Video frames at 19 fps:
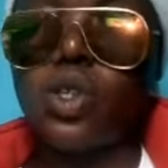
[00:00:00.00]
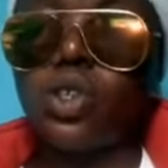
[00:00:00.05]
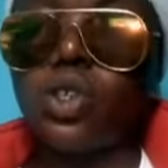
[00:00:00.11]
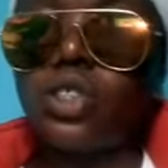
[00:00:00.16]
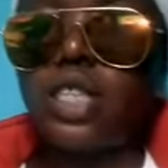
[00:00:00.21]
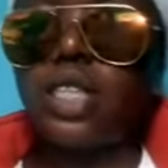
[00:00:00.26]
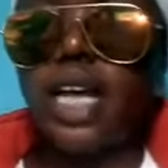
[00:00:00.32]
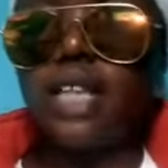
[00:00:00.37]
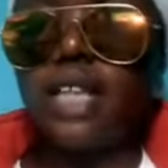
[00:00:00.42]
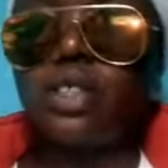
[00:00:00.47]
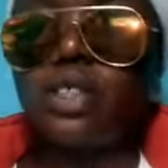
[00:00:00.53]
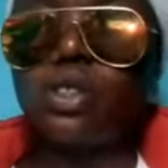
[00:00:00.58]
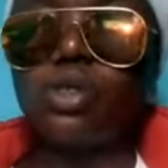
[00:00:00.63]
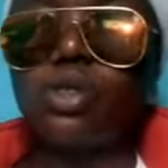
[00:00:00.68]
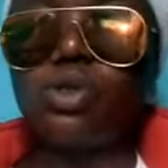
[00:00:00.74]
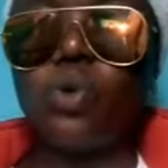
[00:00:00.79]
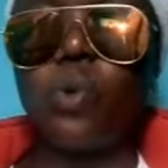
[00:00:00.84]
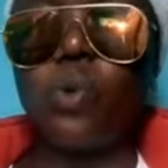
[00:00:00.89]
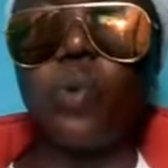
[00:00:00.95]
Does the
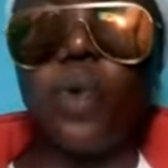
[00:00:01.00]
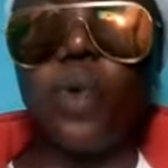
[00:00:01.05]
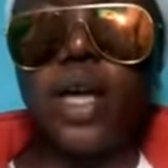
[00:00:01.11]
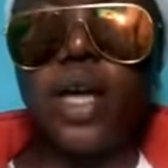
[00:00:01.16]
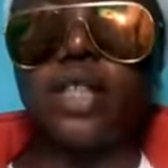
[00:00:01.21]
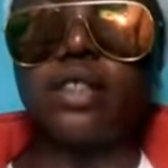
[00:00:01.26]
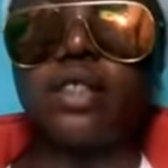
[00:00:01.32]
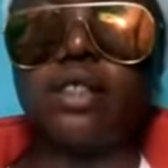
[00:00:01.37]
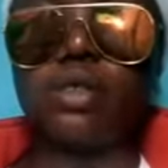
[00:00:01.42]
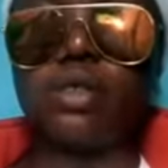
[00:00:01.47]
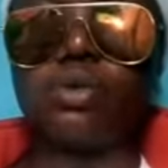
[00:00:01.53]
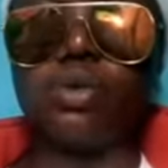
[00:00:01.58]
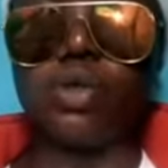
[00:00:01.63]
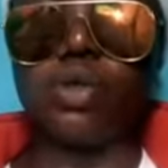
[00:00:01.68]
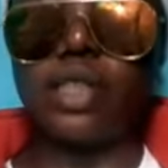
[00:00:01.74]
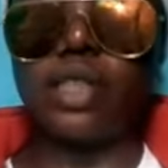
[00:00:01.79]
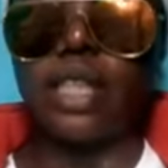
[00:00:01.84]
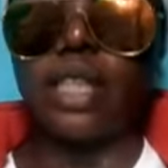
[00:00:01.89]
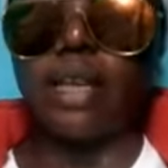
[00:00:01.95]
attitude you wear
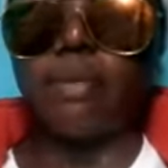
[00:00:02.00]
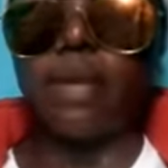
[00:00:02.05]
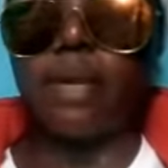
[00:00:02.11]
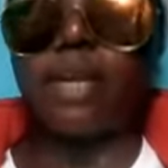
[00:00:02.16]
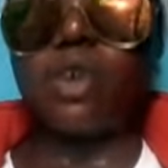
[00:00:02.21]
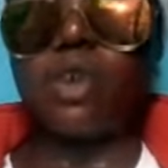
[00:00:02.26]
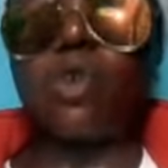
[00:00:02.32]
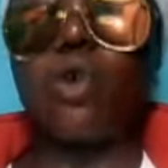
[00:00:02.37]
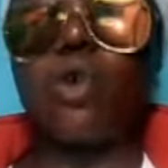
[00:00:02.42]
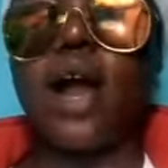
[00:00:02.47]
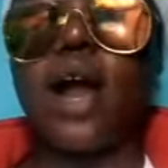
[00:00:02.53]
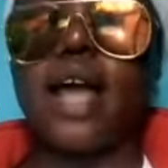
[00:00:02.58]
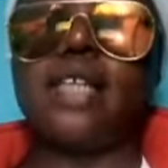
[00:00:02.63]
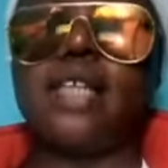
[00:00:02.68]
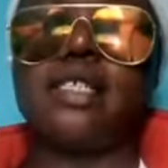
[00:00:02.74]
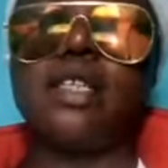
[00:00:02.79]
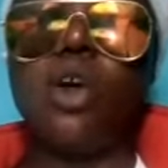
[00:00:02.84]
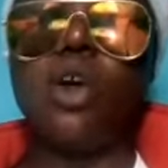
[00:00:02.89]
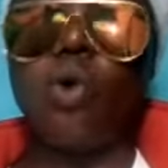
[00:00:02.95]
to celebrate
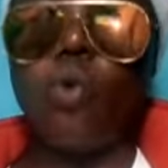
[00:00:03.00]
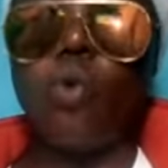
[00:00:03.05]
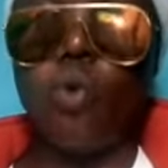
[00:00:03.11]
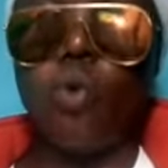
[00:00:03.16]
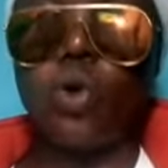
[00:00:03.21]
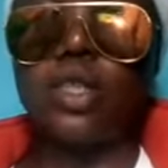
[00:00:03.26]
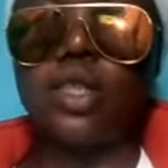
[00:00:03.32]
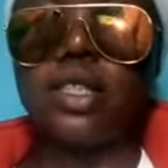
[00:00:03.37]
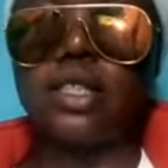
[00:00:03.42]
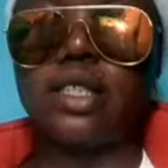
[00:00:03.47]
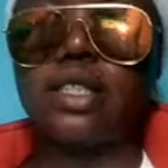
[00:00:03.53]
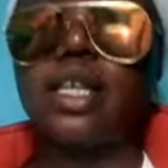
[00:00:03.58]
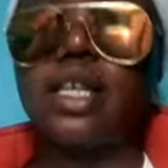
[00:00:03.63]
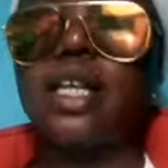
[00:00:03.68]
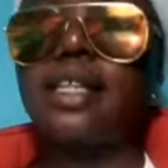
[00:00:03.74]
Christ worth it?